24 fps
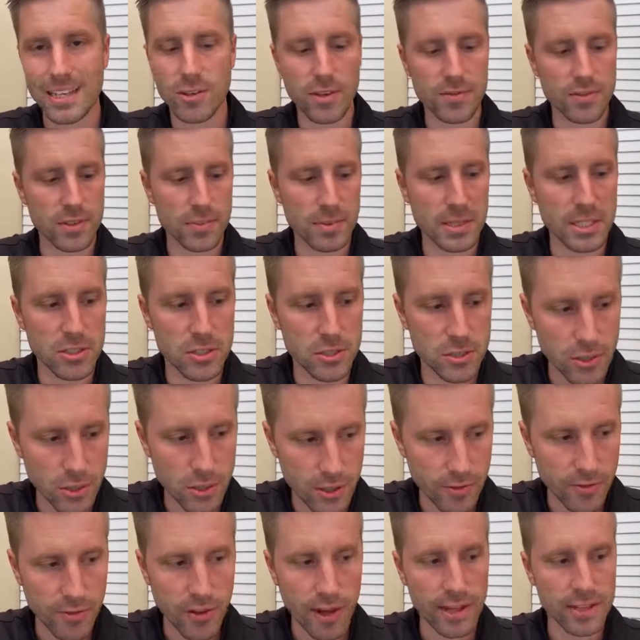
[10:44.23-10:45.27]
you have to be
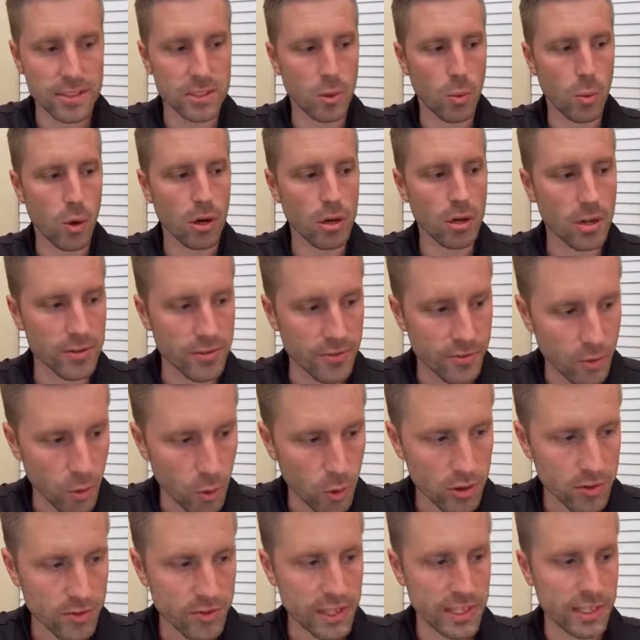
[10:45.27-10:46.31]
certified to work on
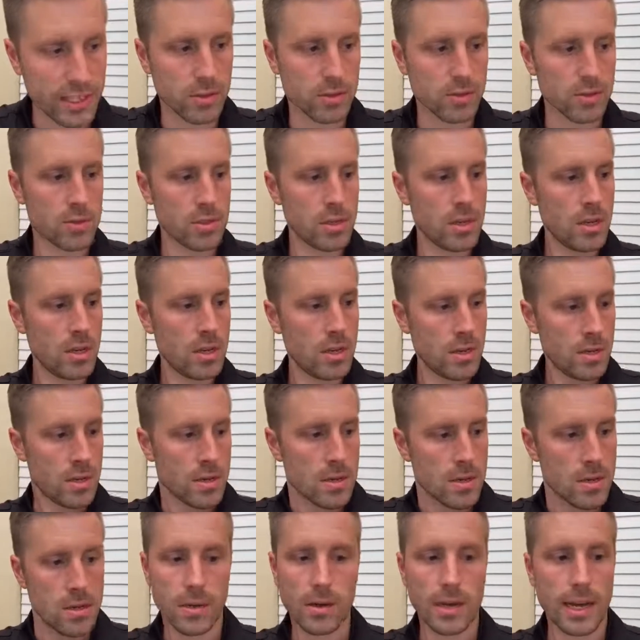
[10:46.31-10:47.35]
Ford vehicles,
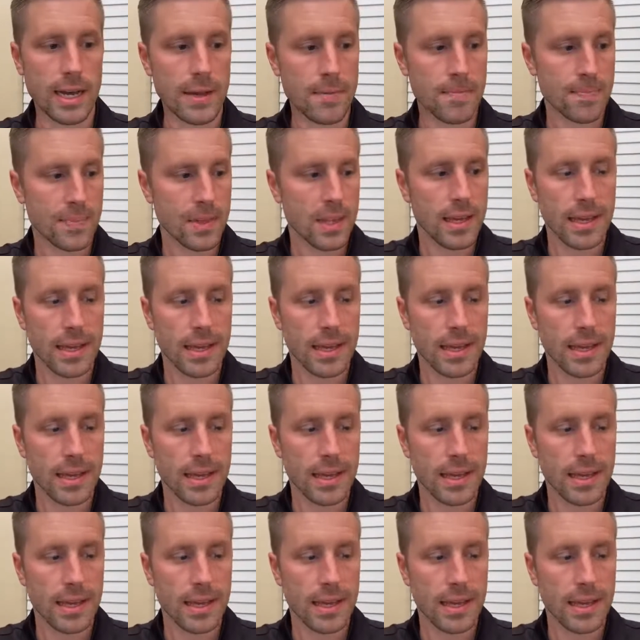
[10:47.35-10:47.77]
okay?